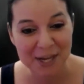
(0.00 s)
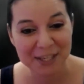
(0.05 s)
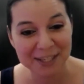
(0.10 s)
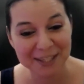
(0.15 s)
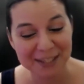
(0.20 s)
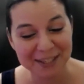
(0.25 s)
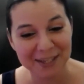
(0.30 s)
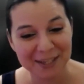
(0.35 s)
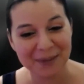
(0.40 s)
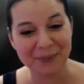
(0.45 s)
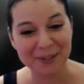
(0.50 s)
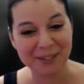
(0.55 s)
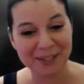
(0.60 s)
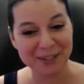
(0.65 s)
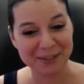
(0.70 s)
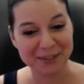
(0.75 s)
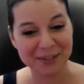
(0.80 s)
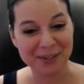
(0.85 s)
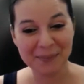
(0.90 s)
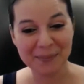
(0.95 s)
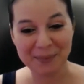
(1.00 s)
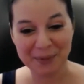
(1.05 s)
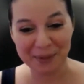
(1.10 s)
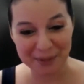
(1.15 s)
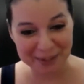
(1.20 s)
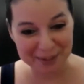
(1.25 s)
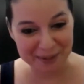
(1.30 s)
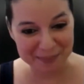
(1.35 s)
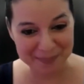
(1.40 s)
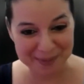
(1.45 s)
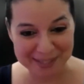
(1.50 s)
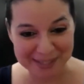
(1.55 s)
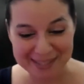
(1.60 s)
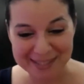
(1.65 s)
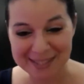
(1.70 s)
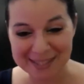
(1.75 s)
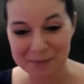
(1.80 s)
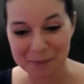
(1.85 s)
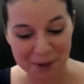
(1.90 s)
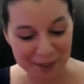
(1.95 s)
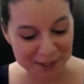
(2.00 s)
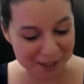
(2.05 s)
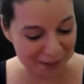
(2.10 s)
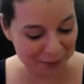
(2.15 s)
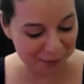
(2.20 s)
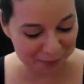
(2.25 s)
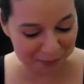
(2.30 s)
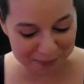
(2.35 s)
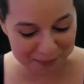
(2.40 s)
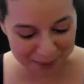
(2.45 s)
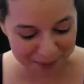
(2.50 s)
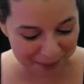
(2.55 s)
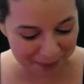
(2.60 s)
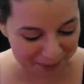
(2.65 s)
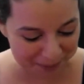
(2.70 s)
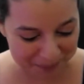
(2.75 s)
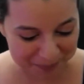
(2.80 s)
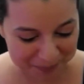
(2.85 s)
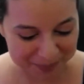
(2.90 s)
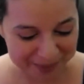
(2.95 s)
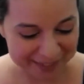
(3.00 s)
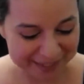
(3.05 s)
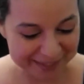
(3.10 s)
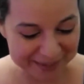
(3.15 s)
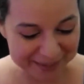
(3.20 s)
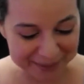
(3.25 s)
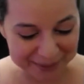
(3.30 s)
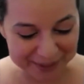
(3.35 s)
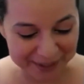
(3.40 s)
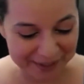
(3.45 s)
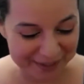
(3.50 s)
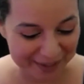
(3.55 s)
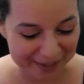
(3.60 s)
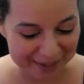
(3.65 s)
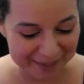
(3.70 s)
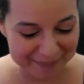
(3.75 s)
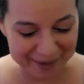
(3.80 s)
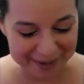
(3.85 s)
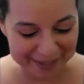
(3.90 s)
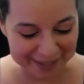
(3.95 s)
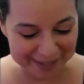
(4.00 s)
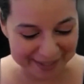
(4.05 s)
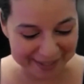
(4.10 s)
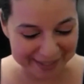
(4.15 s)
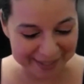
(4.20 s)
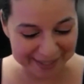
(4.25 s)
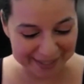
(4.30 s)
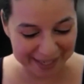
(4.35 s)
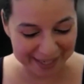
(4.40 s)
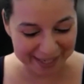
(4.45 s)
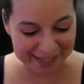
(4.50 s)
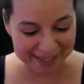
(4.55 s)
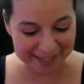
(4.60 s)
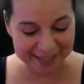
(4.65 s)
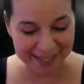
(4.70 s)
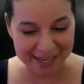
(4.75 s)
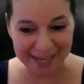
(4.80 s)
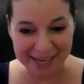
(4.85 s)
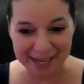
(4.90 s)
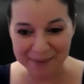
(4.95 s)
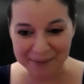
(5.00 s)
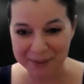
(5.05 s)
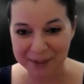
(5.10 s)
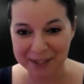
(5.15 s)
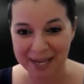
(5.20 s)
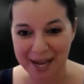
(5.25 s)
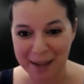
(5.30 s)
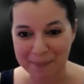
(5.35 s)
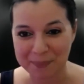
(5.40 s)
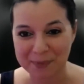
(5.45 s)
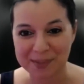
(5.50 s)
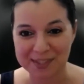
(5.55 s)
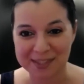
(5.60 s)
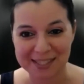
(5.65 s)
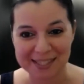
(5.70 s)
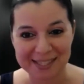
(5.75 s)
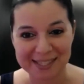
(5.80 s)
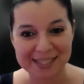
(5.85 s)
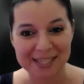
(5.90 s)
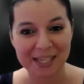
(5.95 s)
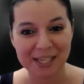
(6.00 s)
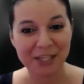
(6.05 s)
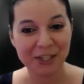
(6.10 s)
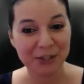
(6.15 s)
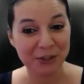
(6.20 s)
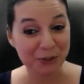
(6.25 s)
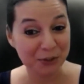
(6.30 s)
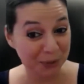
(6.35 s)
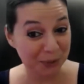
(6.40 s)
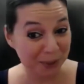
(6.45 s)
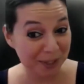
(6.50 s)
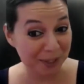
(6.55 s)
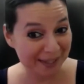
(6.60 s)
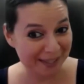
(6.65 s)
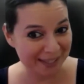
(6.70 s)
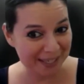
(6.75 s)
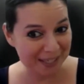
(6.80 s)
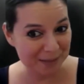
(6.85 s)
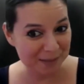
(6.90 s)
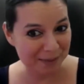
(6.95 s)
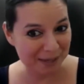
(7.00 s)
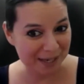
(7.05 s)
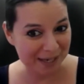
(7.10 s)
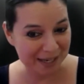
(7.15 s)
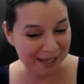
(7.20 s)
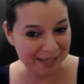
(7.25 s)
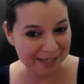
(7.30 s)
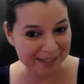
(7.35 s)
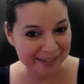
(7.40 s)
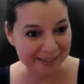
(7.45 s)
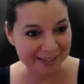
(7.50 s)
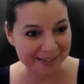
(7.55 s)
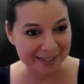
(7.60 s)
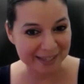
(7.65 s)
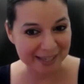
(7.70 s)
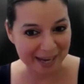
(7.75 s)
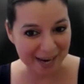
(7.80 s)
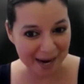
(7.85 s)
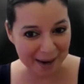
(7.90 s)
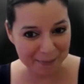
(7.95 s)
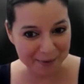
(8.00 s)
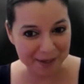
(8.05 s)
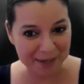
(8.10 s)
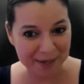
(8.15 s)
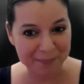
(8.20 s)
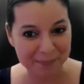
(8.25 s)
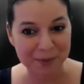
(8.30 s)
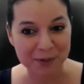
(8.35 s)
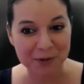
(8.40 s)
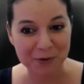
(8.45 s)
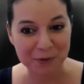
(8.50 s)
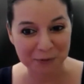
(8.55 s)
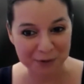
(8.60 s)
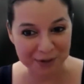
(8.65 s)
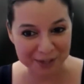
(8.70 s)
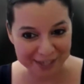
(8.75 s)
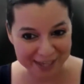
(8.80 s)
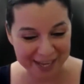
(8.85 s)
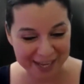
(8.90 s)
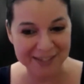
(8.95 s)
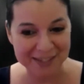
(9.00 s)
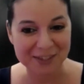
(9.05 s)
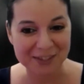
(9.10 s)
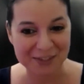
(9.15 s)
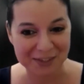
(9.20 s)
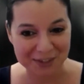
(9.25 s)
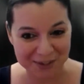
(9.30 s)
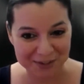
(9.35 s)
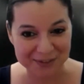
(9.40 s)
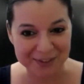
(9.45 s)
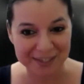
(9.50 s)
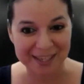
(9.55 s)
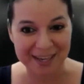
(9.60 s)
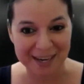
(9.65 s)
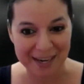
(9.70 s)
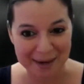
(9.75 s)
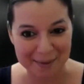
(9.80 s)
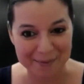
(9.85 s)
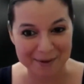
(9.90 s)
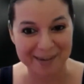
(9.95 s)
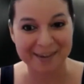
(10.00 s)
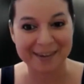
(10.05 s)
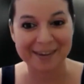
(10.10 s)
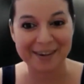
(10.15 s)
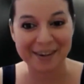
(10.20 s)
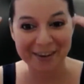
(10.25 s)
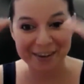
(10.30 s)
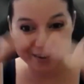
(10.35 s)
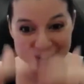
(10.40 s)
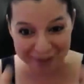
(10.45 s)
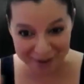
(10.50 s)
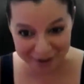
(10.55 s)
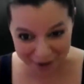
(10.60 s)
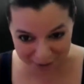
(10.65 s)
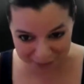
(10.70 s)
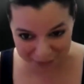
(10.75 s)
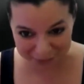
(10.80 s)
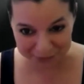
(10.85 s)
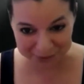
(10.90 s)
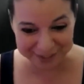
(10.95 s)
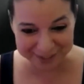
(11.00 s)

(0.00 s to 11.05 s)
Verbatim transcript: you know, when you're building a business, working from home, doing online marketing. And then what happens is you're doing things behind the camera, but you forget to turn the camera off.